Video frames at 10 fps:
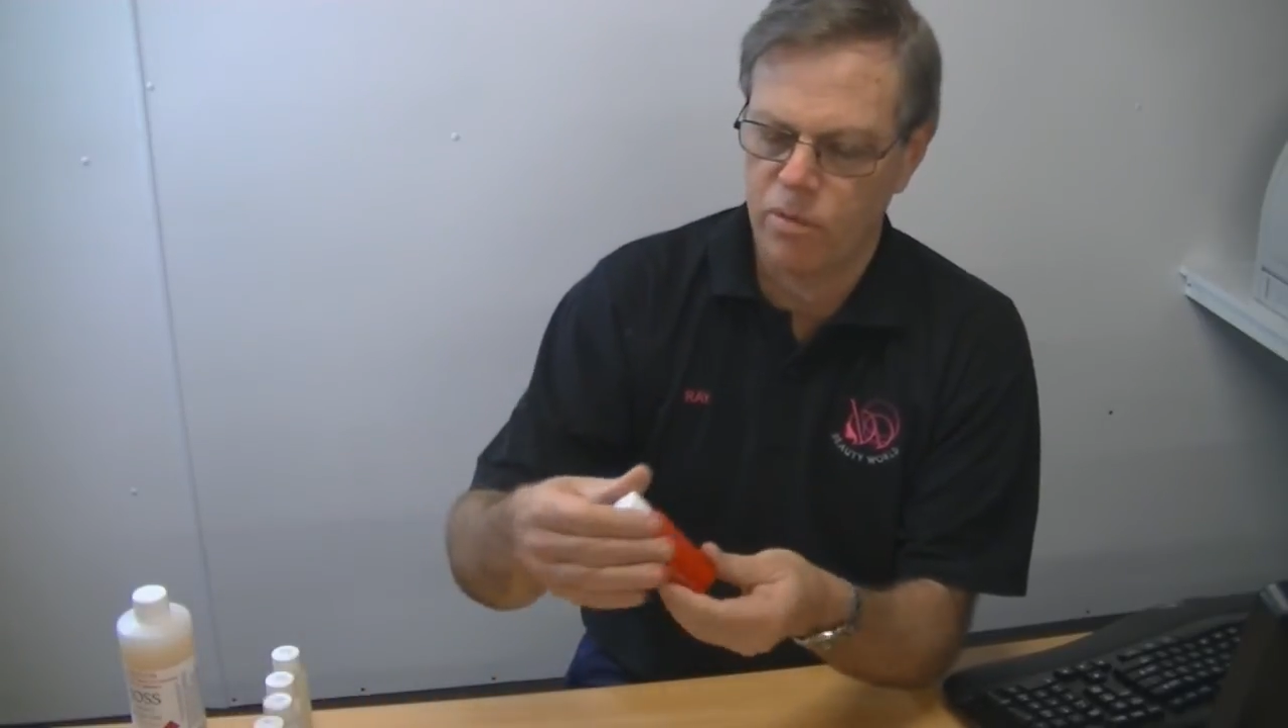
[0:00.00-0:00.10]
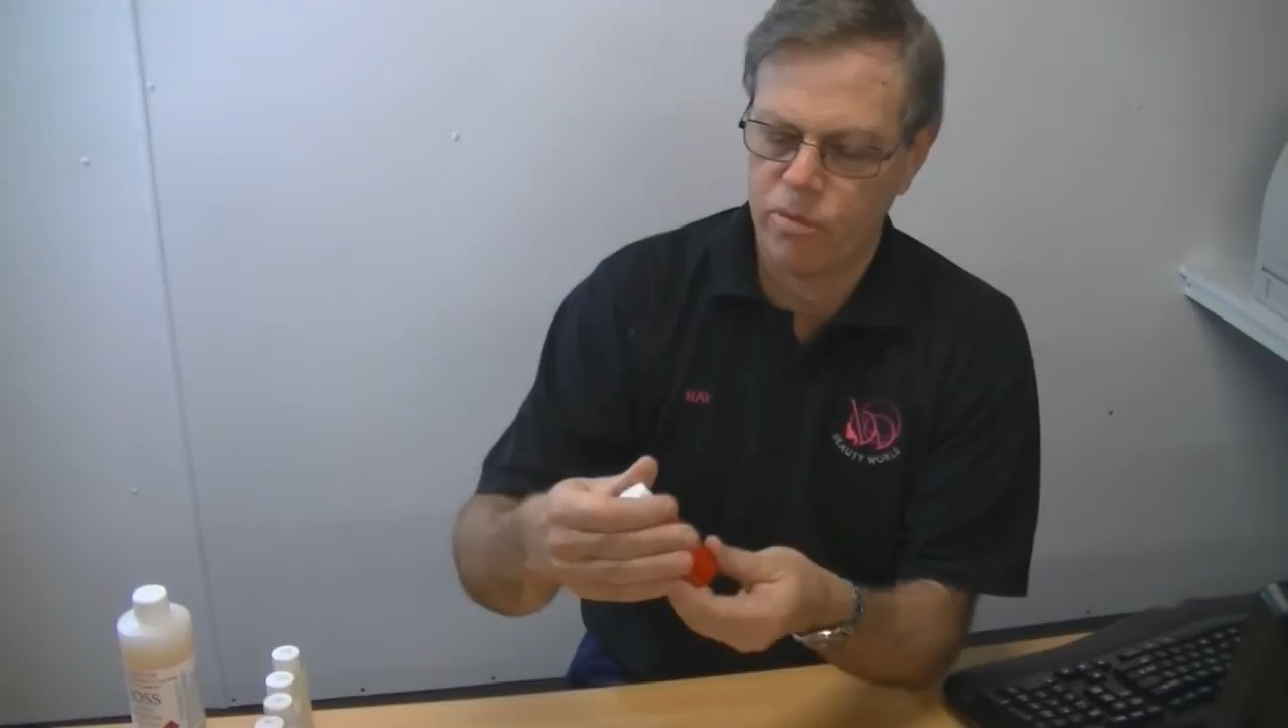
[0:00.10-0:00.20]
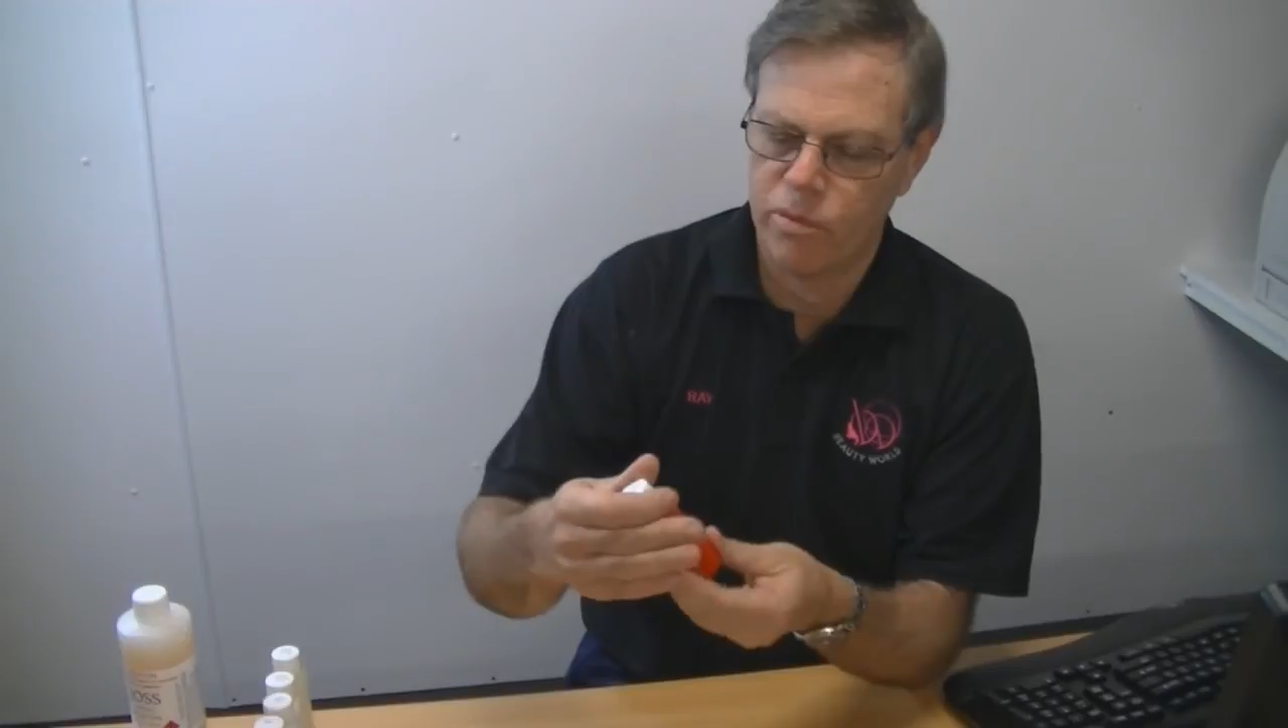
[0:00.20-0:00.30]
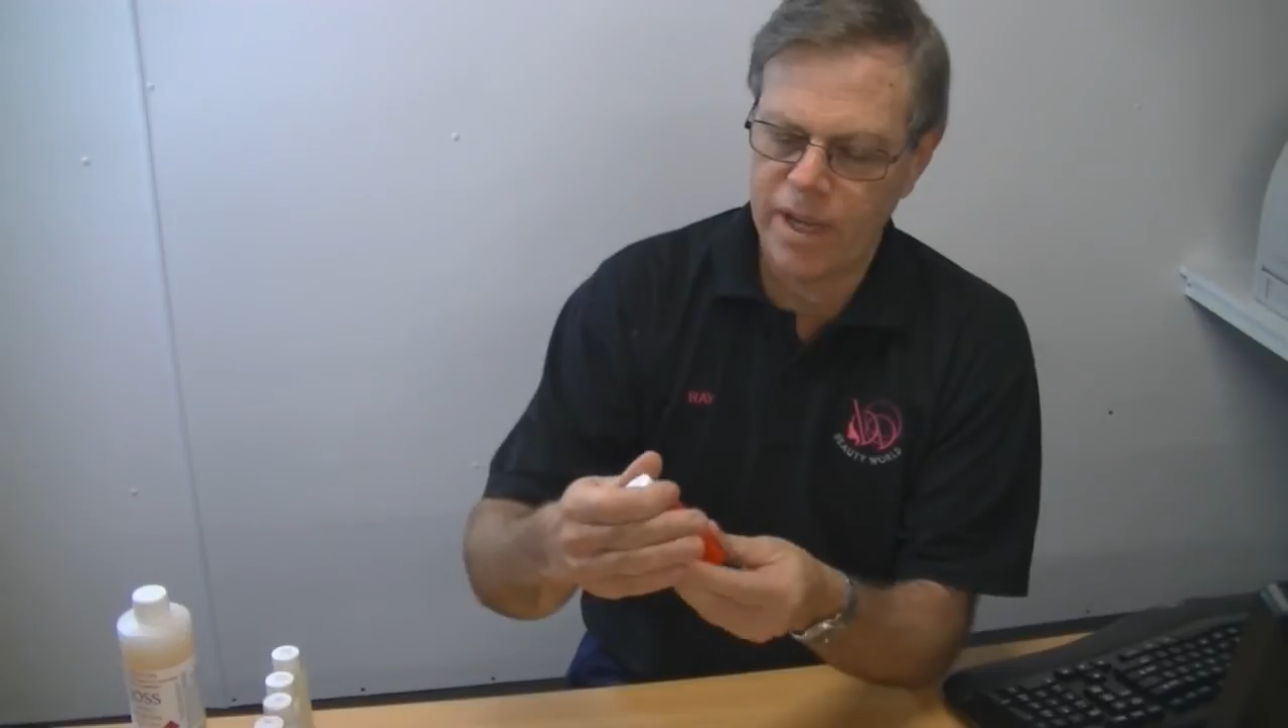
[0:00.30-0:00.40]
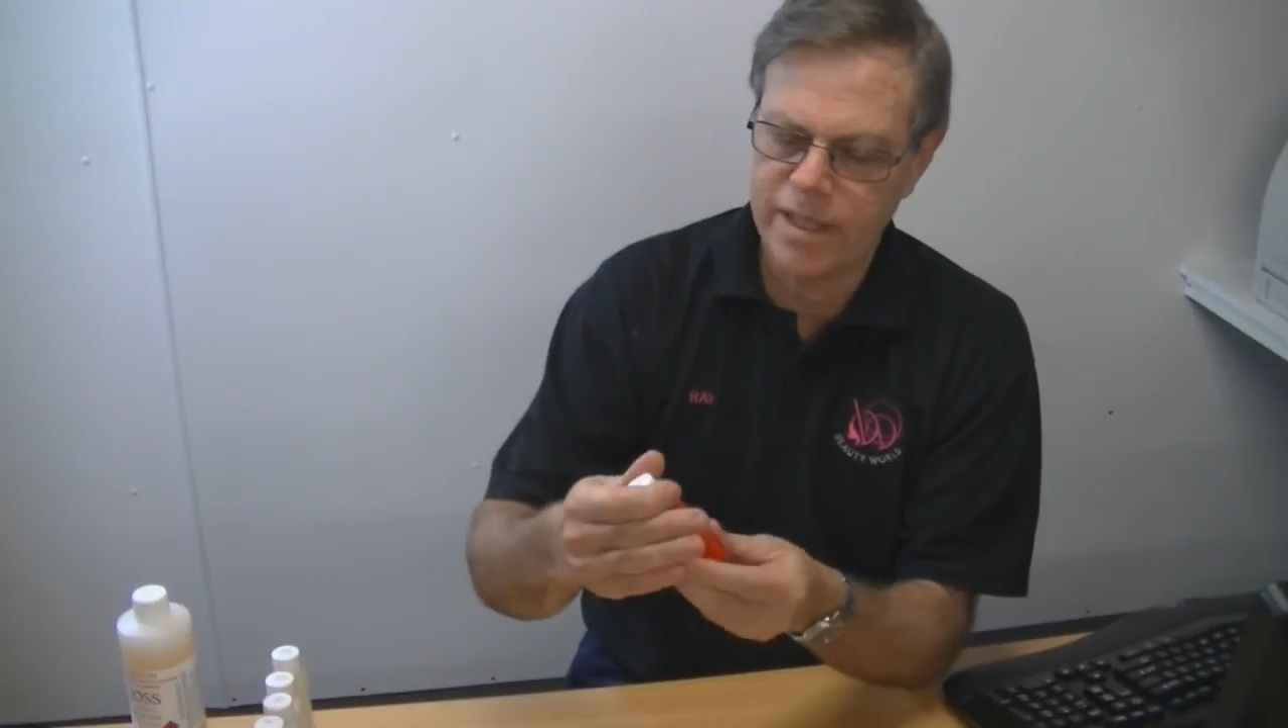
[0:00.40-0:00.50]

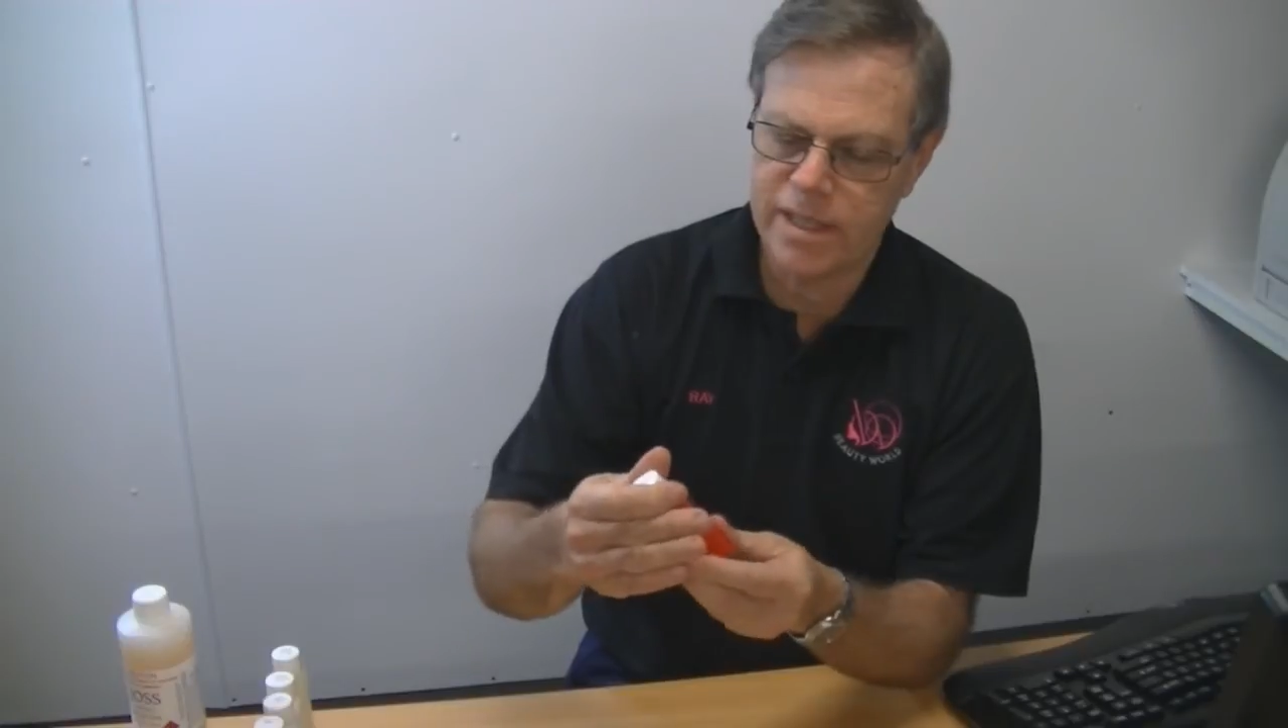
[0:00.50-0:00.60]
Red